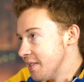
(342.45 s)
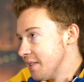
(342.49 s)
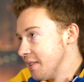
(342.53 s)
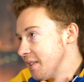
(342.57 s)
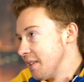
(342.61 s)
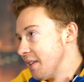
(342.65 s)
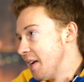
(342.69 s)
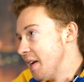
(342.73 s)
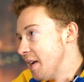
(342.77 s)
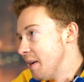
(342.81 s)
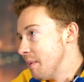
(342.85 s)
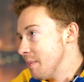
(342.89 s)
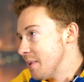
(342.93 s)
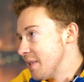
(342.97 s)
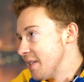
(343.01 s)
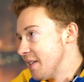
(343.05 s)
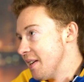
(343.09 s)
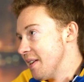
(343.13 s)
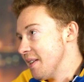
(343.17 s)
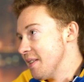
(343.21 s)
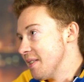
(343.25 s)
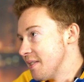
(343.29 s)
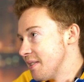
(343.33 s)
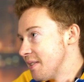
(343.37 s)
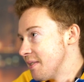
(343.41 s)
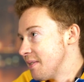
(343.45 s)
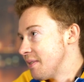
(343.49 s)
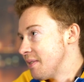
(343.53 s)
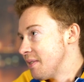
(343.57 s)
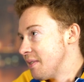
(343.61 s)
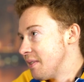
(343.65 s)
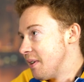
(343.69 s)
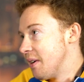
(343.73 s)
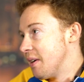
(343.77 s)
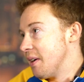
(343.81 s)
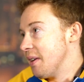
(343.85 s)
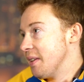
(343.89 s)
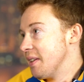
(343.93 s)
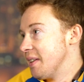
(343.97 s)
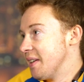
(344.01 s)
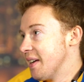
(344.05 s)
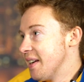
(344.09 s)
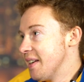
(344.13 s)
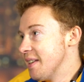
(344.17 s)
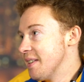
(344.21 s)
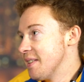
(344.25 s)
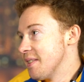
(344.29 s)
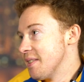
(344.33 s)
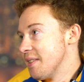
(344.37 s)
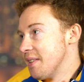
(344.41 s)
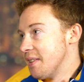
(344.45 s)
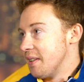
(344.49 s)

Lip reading: The game stays on the ice,